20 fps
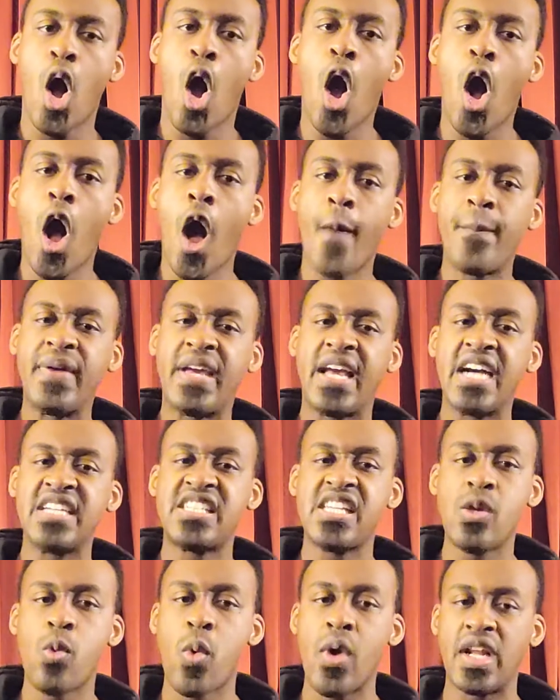all because
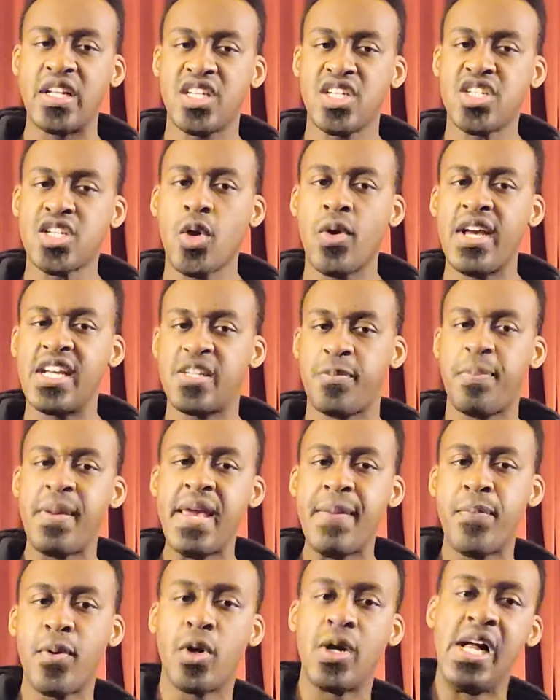he wanted to show his
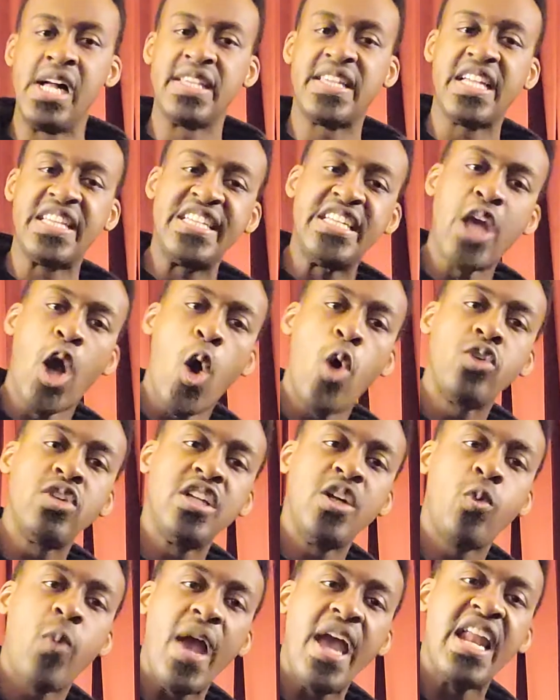people that the
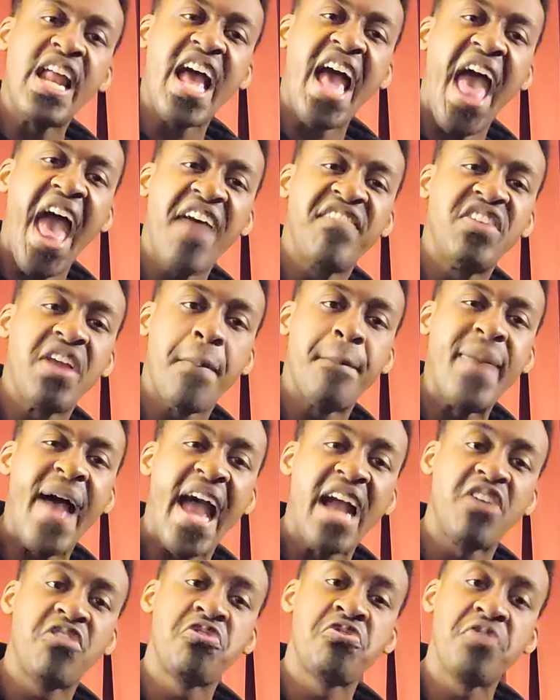only way to have your
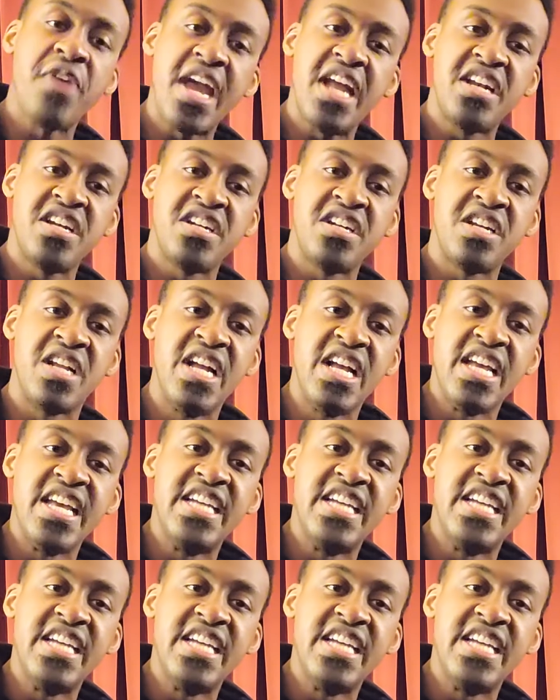back written